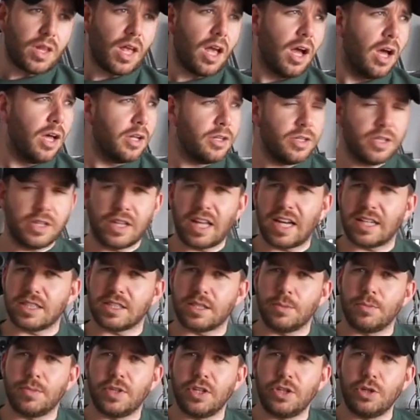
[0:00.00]
and that's
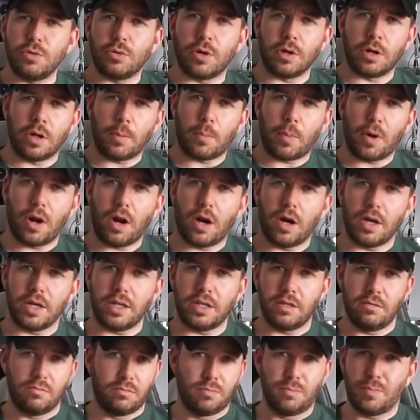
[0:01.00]
something you can
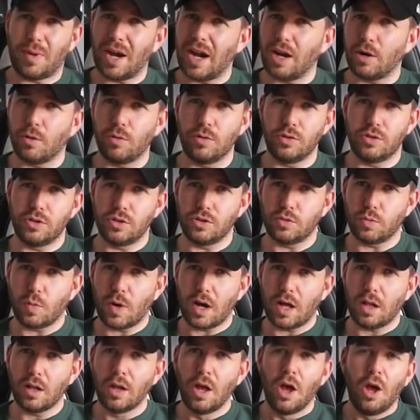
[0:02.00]
apply backwards as
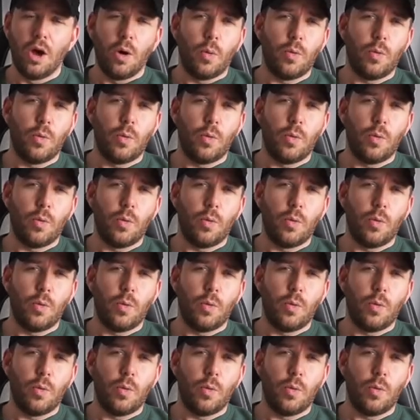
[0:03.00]
well.